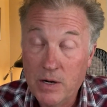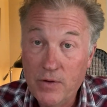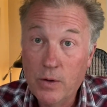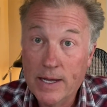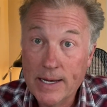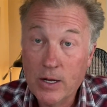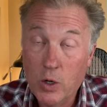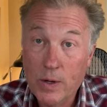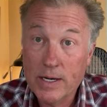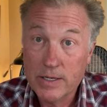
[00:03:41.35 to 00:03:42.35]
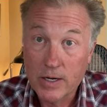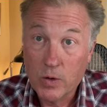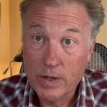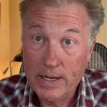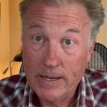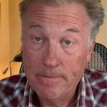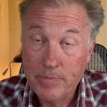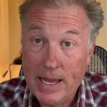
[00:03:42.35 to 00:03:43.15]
if you go get a degree